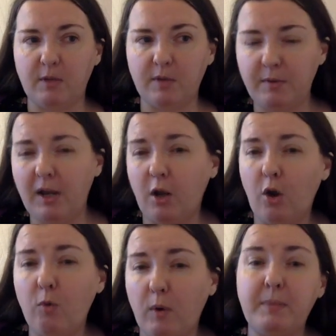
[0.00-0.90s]
It's quite a
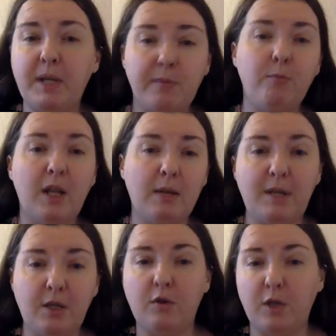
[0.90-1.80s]
long one, but it's more like me
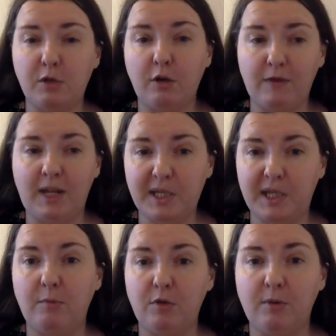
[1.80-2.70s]
doing the sort of lesson
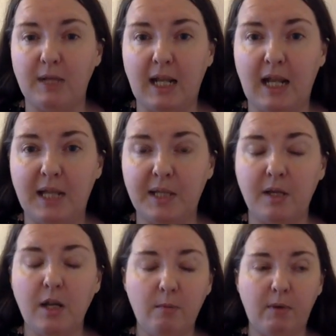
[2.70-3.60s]
I would do in class,
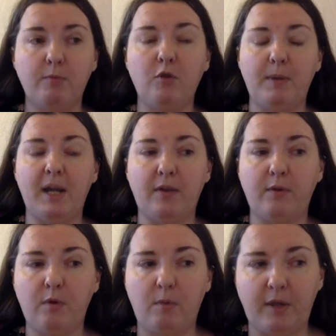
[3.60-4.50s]
but I would go back
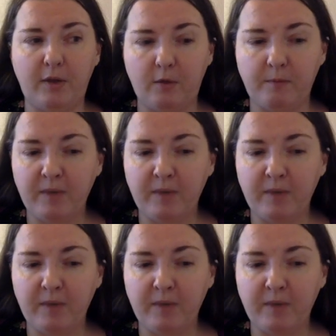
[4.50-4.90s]
through it with you.